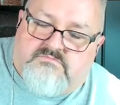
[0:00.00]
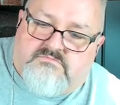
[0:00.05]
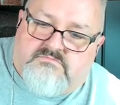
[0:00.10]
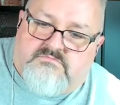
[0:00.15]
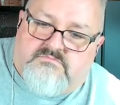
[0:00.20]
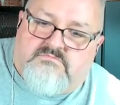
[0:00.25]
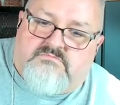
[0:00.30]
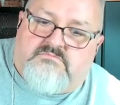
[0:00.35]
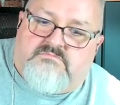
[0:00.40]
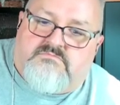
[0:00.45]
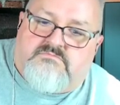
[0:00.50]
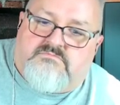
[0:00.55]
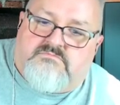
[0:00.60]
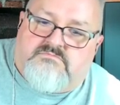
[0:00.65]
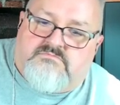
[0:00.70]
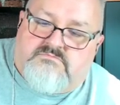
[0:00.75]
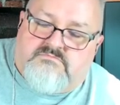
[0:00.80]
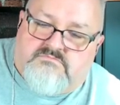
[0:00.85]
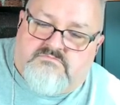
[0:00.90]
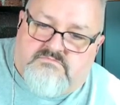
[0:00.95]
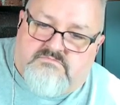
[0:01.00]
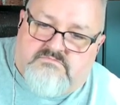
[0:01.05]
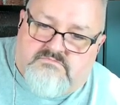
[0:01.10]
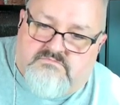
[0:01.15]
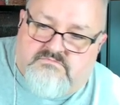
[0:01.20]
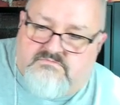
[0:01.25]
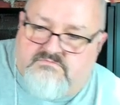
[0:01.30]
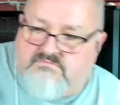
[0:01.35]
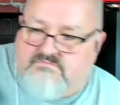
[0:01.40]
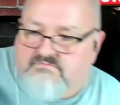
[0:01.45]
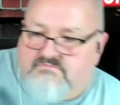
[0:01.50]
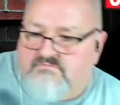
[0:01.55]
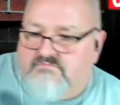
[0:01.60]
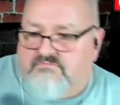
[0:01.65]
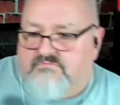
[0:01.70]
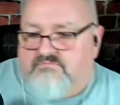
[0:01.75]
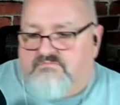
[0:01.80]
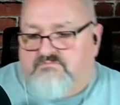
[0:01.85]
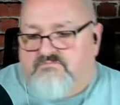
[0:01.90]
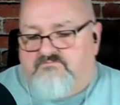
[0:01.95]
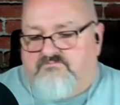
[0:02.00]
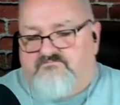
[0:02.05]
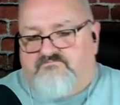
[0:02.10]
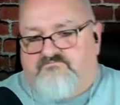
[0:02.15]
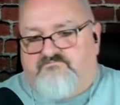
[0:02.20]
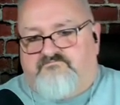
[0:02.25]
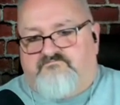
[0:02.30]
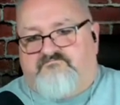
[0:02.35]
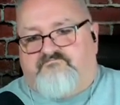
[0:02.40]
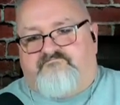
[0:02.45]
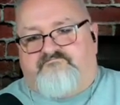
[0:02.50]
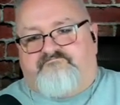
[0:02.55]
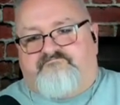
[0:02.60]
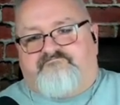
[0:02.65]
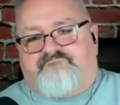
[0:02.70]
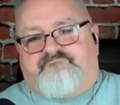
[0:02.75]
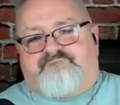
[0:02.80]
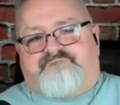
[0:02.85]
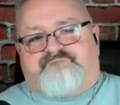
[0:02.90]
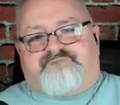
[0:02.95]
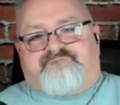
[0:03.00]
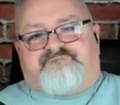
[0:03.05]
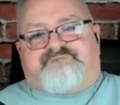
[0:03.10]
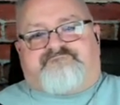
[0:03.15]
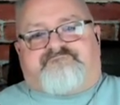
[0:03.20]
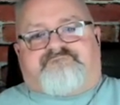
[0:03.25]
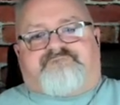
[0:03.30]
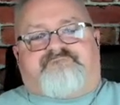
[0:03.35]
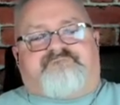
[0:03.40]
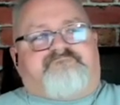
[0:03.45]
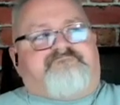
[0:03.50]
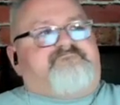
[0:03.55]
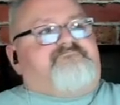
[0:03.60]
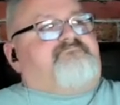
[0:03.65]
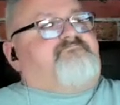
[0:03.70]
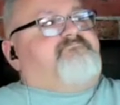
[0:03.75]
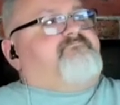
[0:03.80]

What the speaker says: (silent)